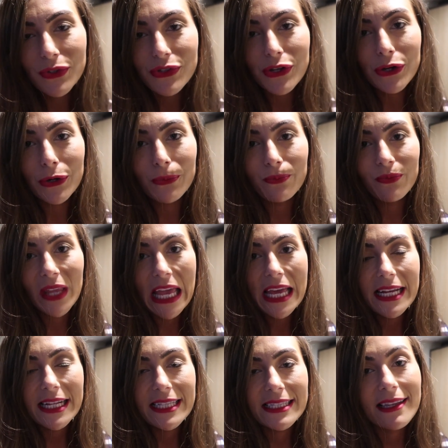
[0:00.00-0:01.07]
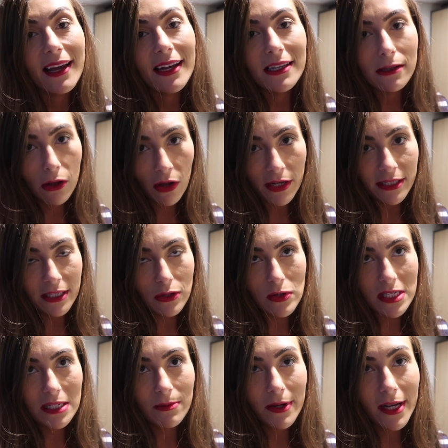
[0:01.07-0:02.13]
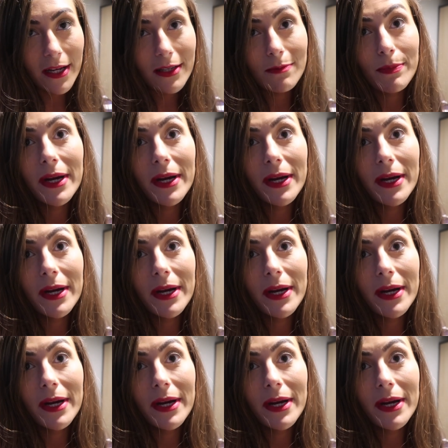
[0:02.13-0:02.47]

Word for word: So it's not as long as it used to be.